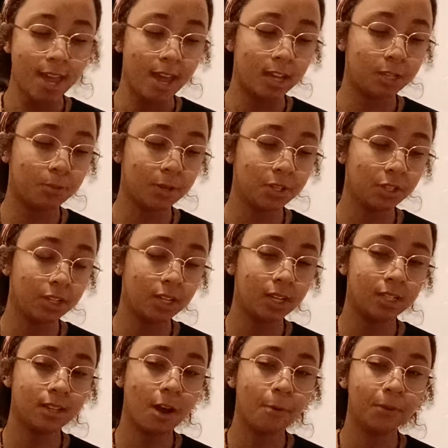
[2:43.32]
especially because
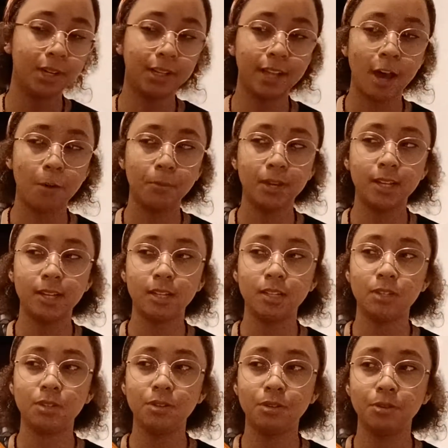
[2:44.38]
that would allow me
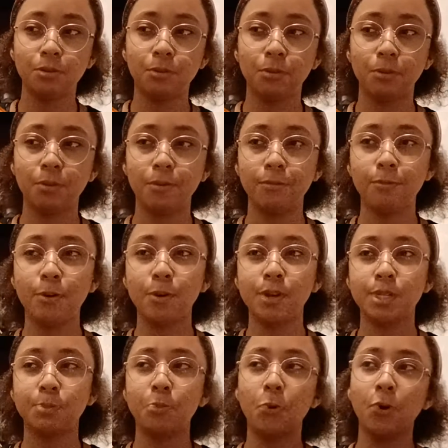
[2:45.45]
to
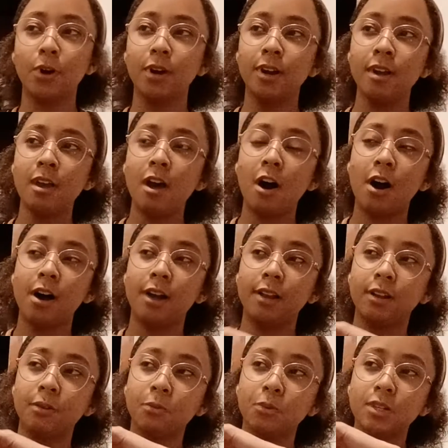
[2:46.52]
focus more
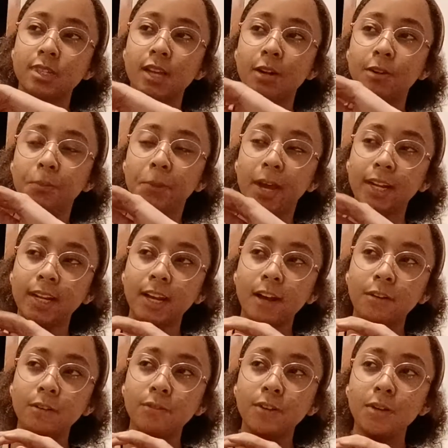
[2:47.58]
on what sound I'm getting
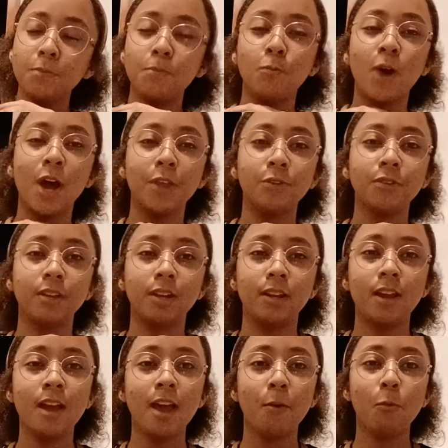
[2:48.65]
out of it rather than
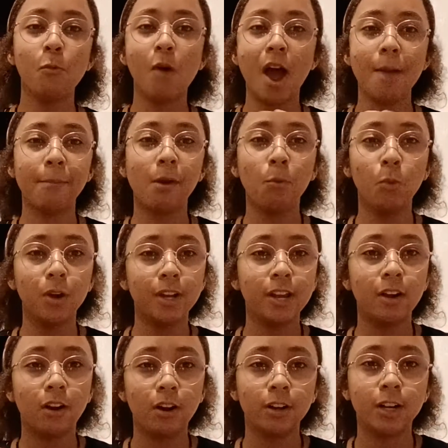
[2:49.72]
am I working
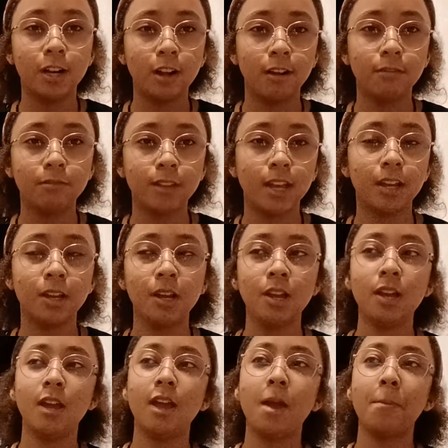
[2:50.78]
hard enough?
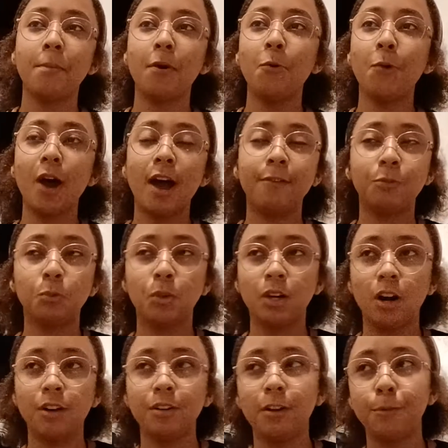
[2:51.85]
I have to work
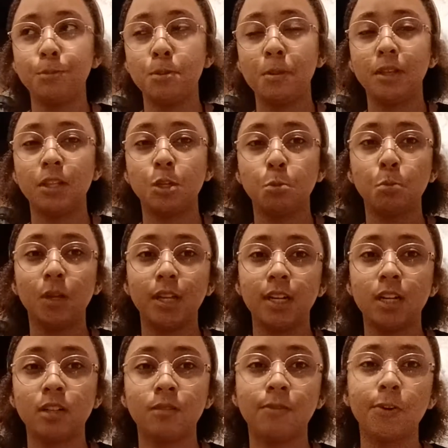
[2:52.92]
hard enough to make this really
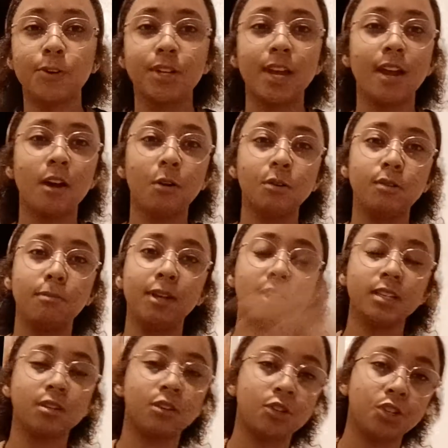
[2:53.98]
nice forte or to make
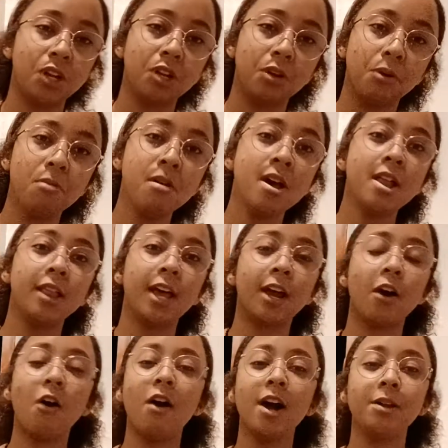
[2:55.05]
this crescendo.
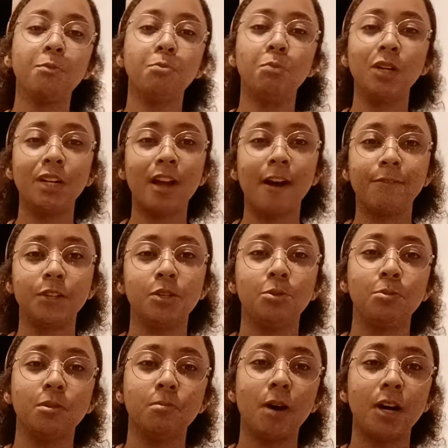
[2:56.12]
I wouldn't have to do
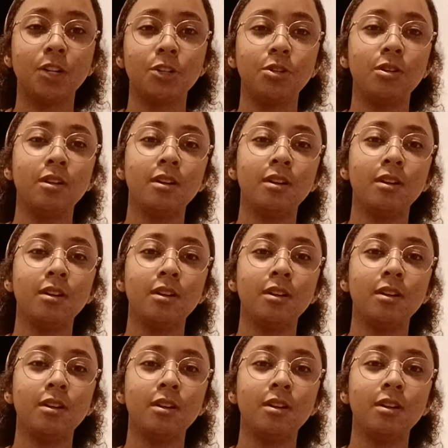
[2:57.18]
as much.